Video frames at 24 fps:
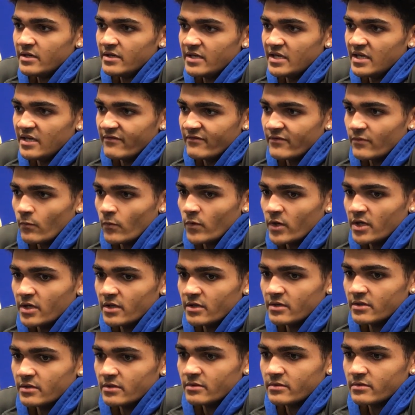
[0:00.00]
even
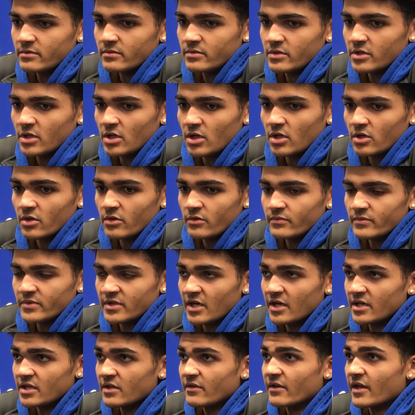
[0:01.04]
when you know
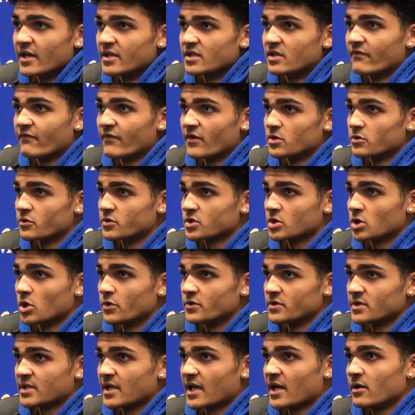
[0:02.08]
a, a defender's
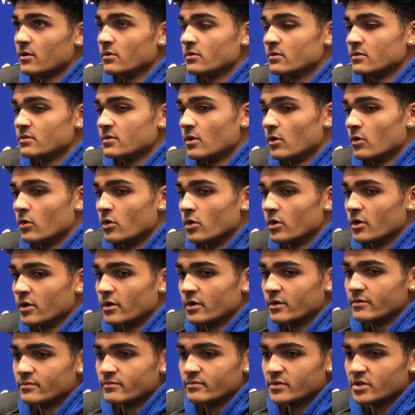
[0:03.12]
closing out
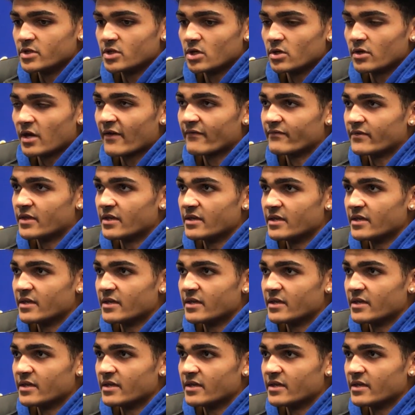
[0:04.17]
or you know I,